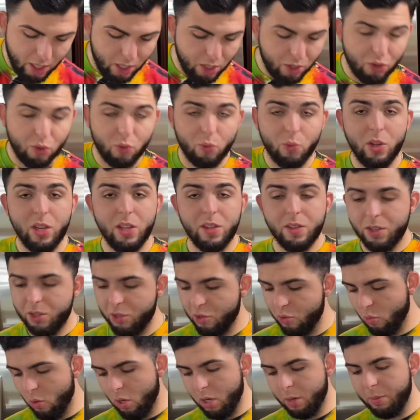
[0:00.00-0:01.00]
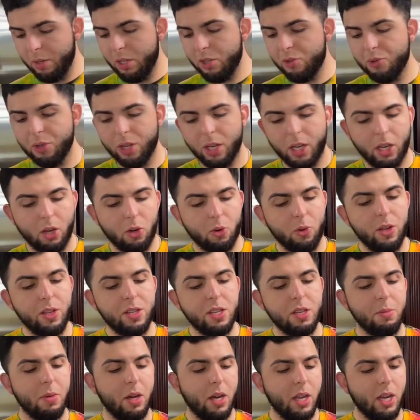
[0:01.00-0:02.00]
The reason you want to be drinking
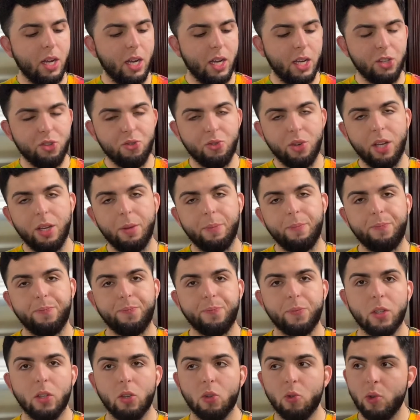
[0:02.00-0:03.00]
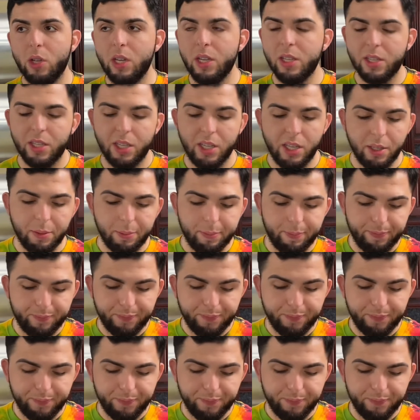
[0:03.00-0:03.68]
creatine monohydrate, creatine